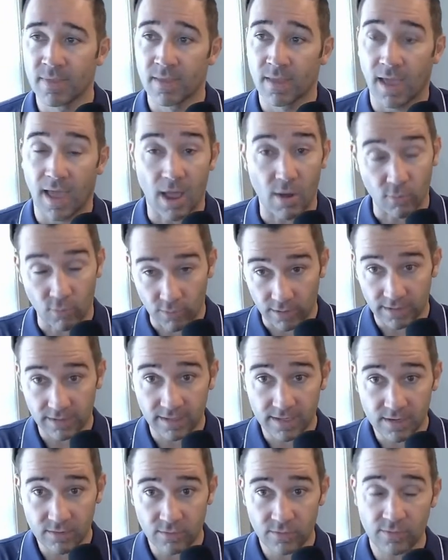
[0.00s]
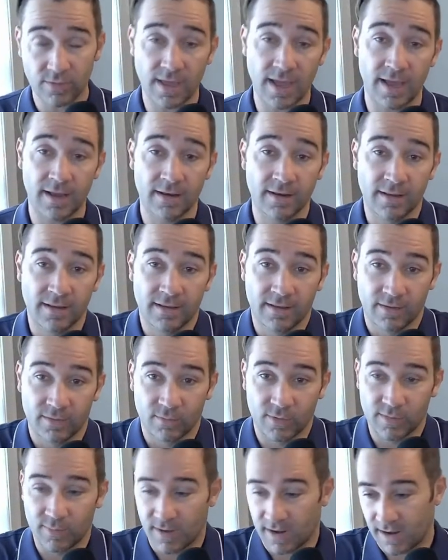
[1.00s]
How quickly you do that
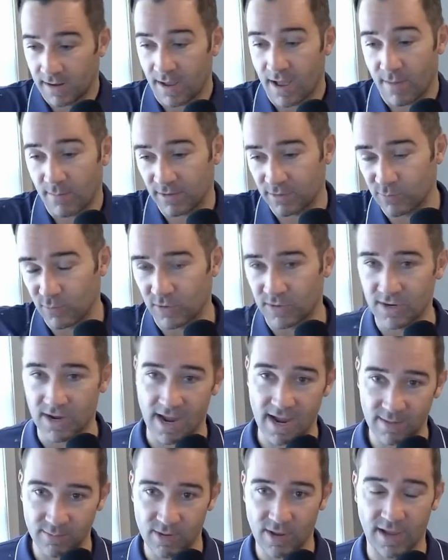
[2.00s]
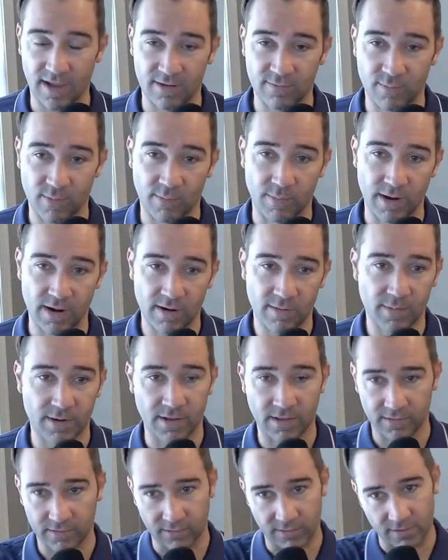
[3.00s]
would depend on how much more time you had to prepare, but
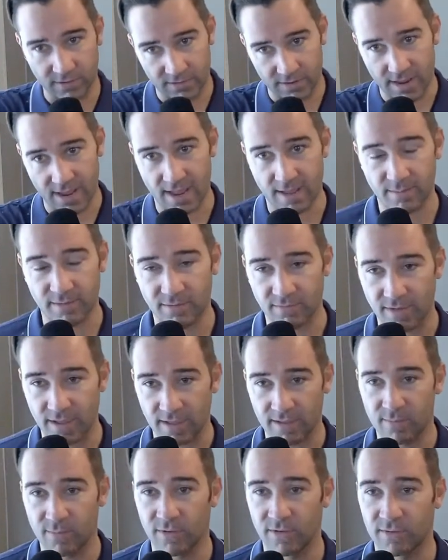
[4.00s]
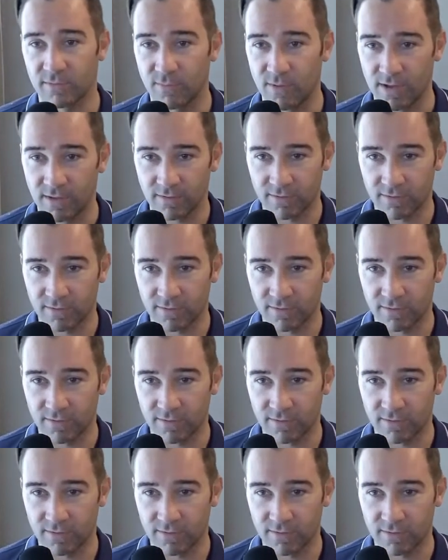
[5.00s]
also your time is valuable as well.